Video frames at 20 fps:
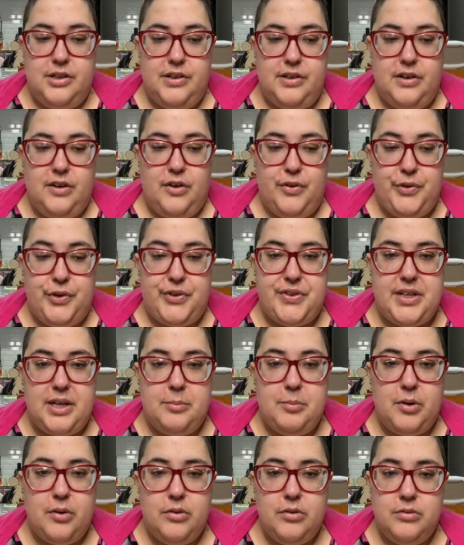on the
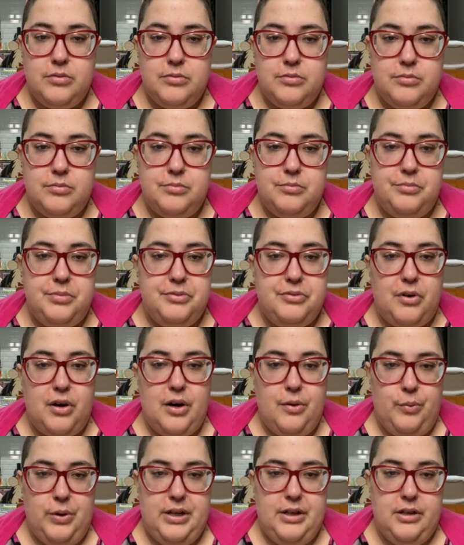table before I
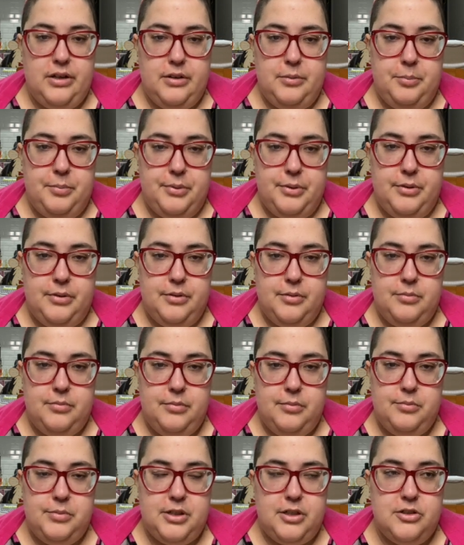wake up,
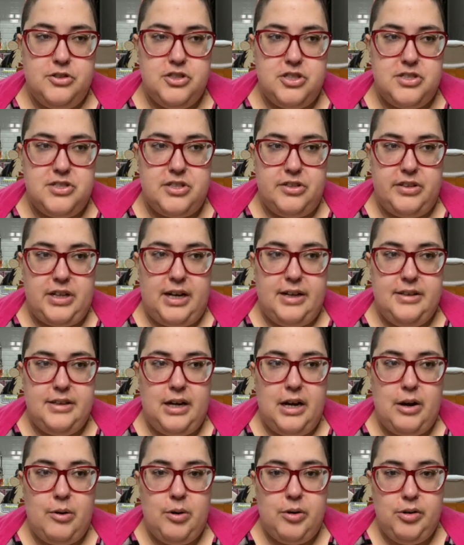because she's a night
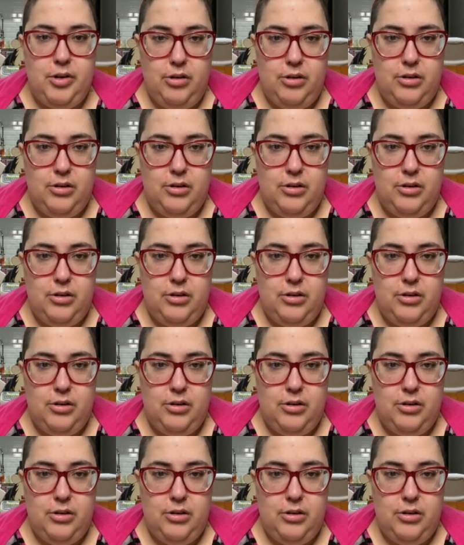owl,